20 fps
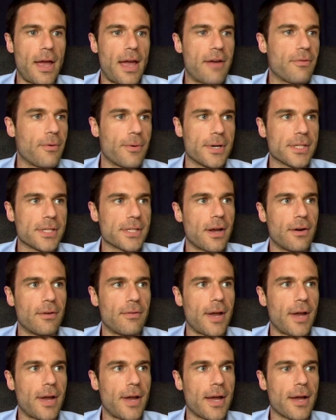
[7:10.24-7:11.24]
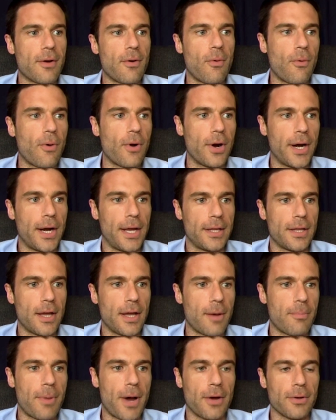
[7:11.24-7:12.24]
everyone is kind of like worried
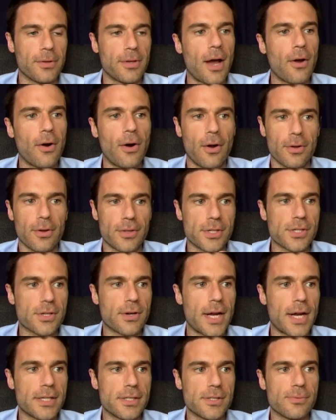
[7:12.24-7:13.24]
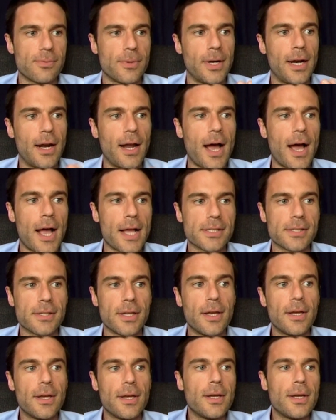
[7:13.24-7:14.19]
about how long this crisis will last.